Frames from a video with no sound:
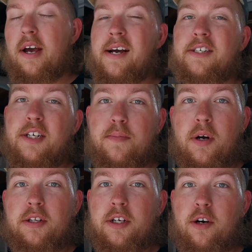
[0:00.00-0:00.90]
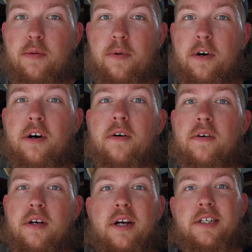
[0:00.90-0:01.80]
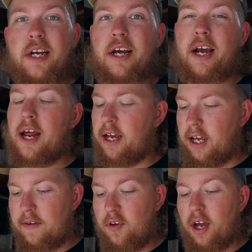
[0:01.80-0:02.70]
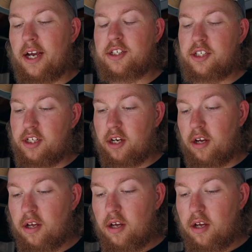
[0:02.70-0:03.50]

I should have brought the GoPro because I could have kind of gave you guys just a